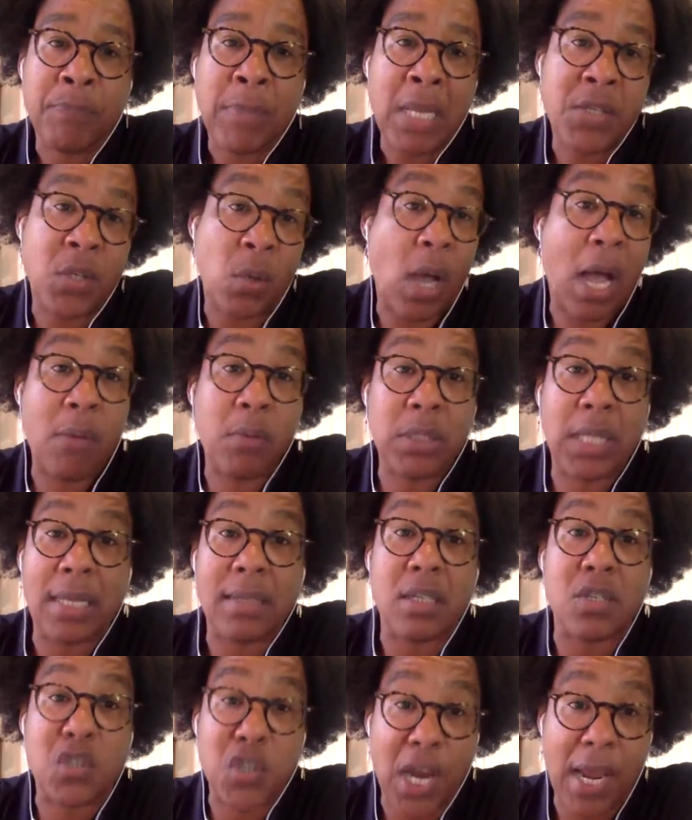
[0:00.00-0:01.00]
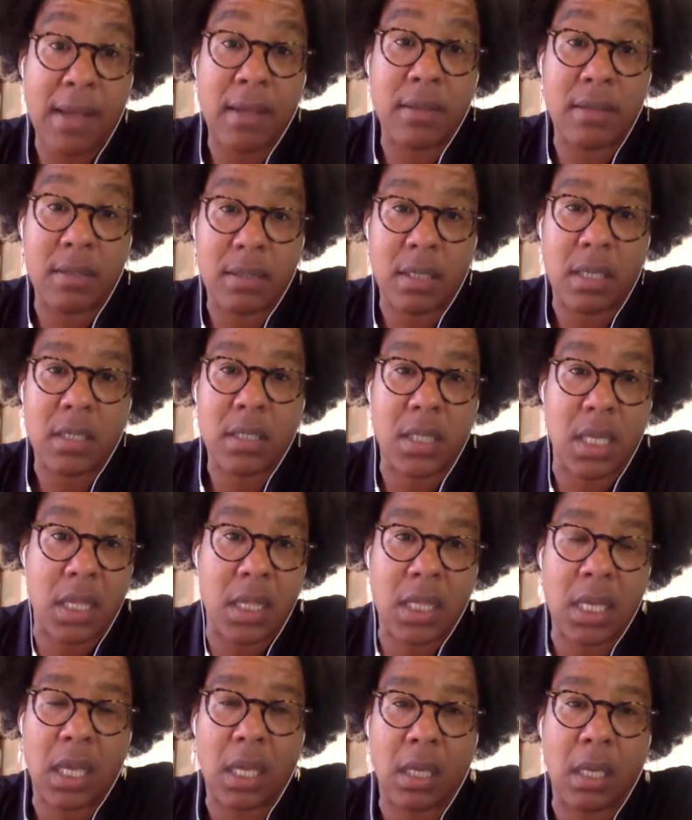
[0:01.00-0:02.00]
So I would like to challenge us to
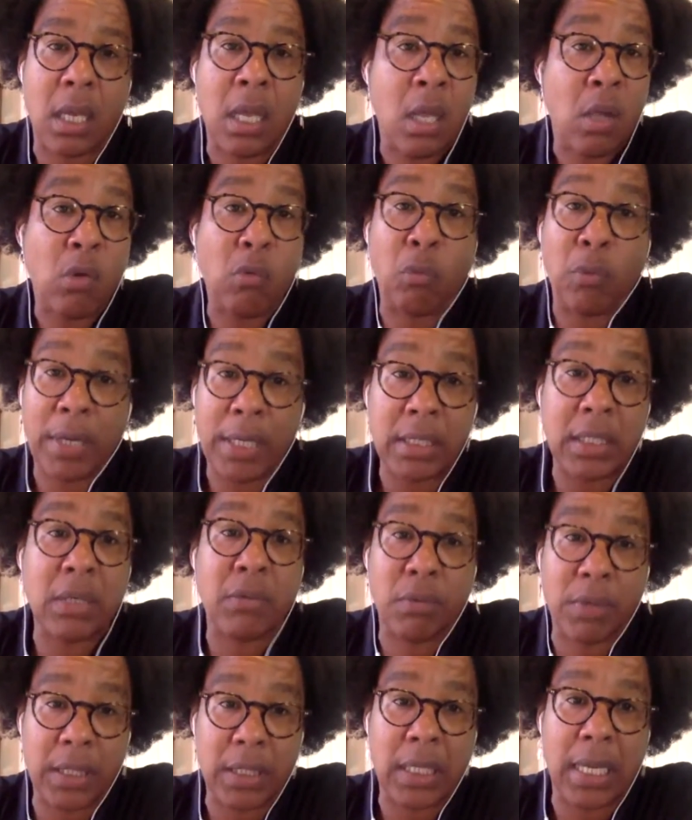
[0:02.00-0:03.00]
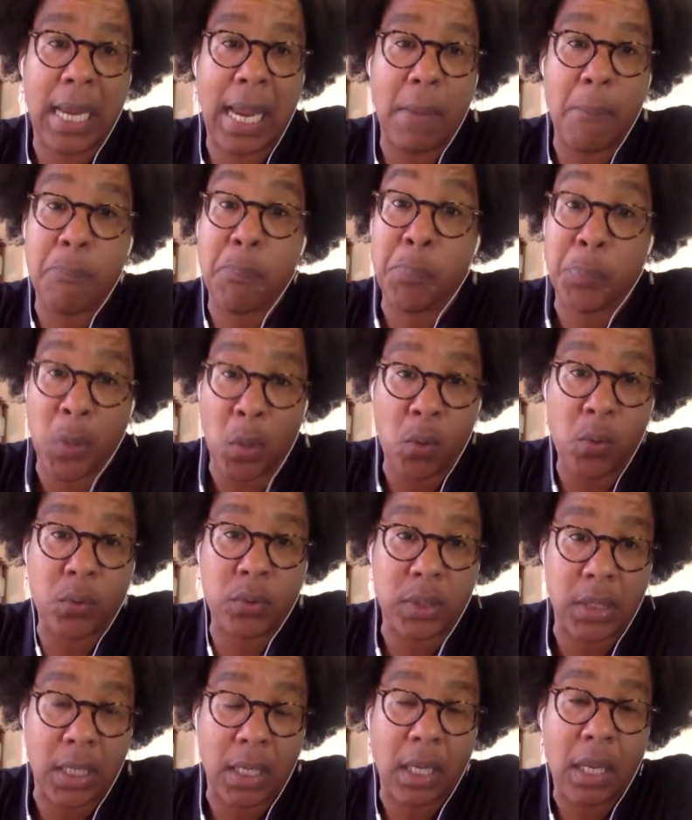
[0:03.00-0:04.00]
think really, really
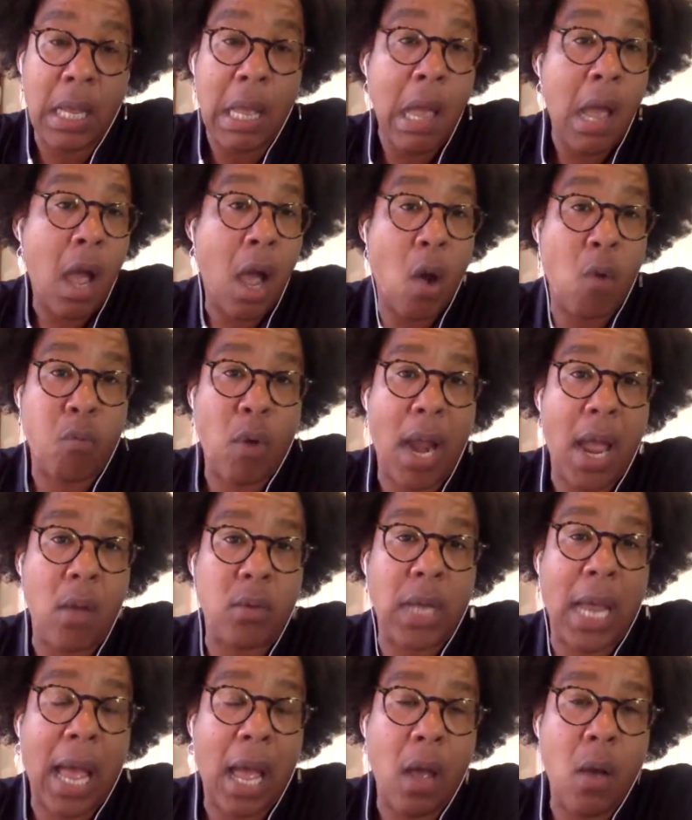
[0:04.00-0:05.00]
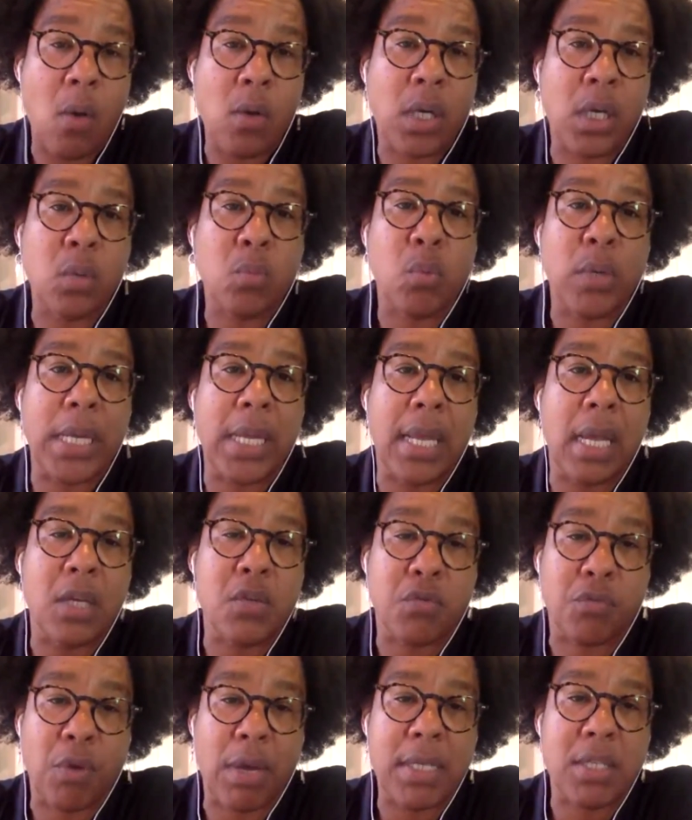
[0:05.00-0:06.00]
boldly around how could we
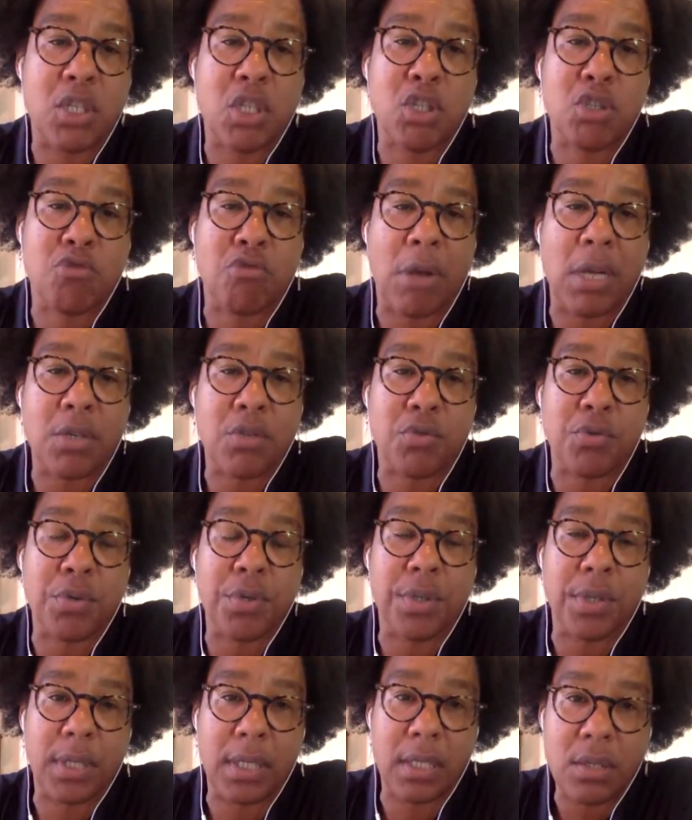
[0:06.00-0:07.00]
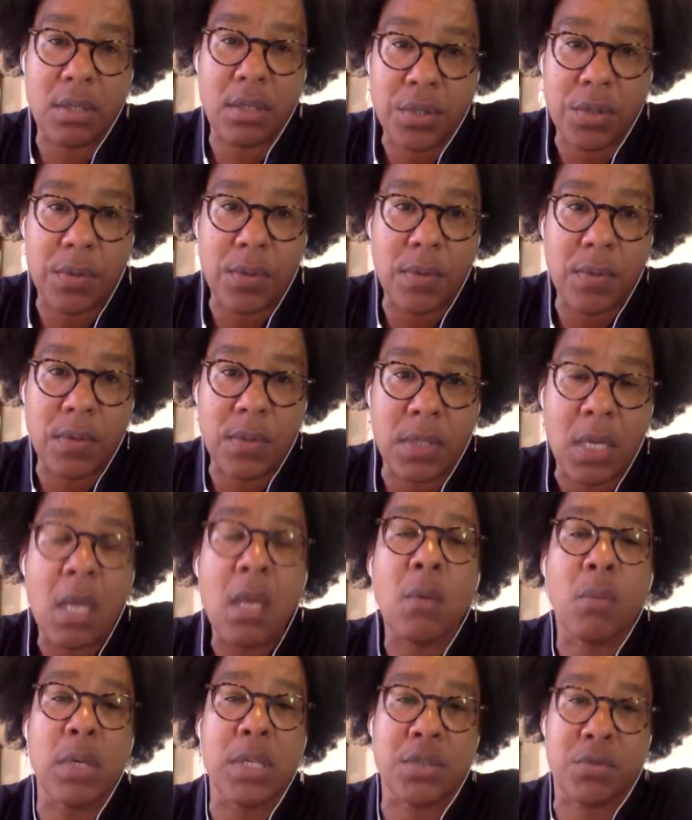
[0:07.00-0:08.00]
address structural issues
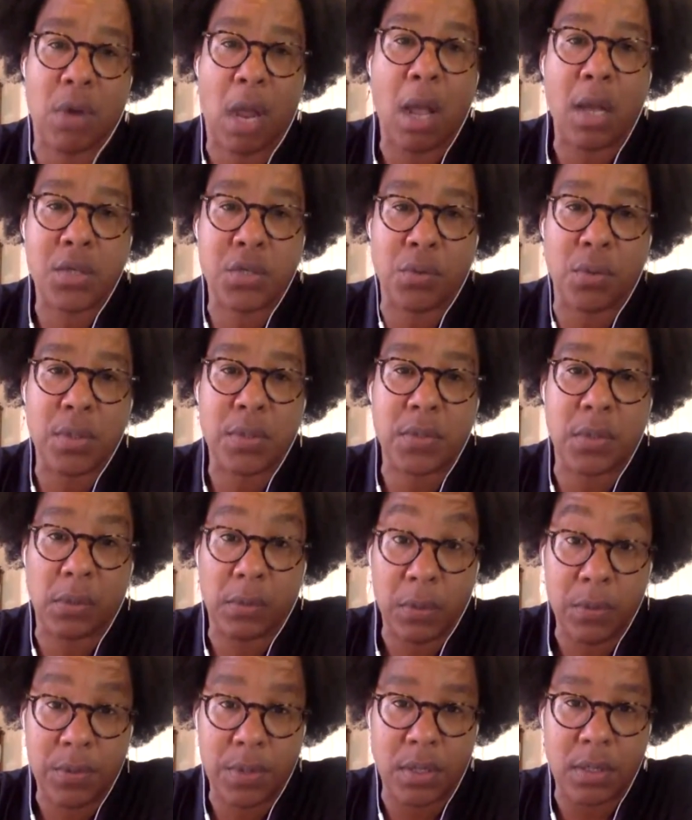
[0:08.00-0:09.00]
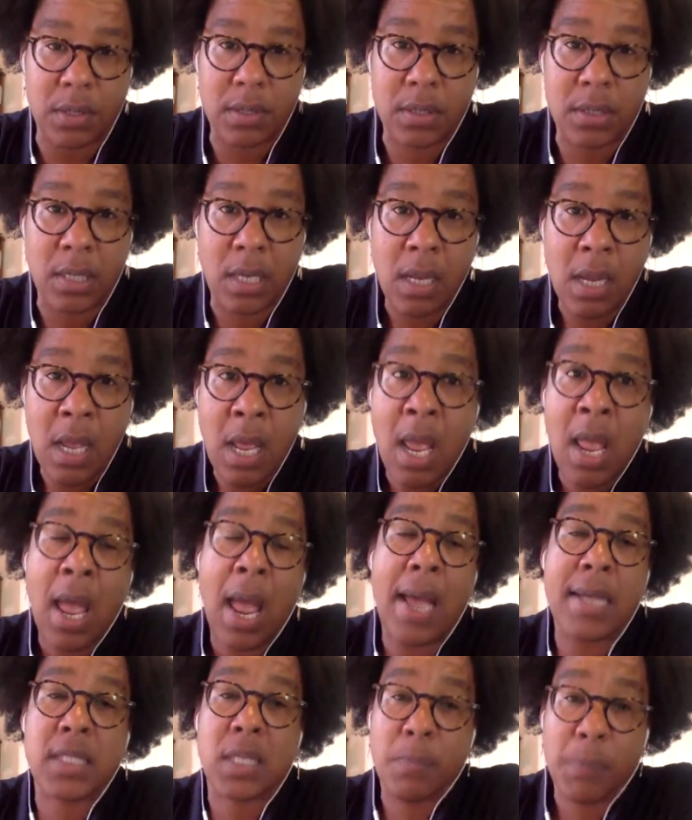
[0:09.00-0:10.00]
with structural solutions,
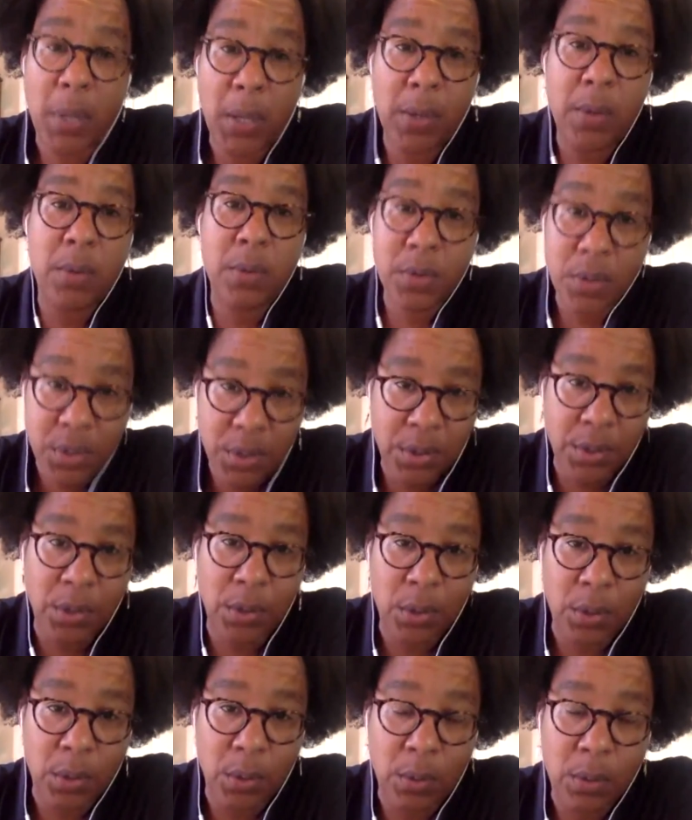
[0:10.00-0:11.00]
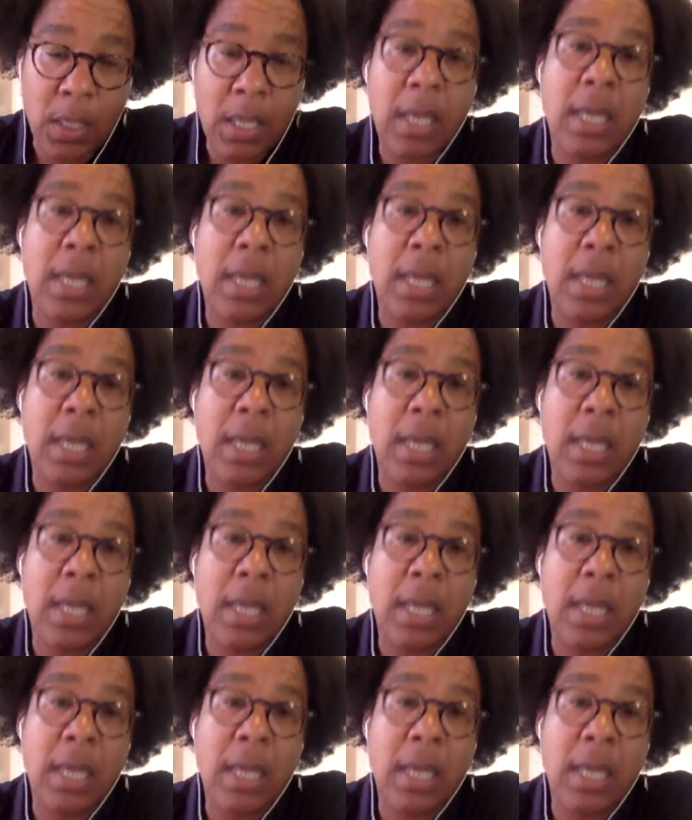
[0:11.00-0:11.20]
as opposed to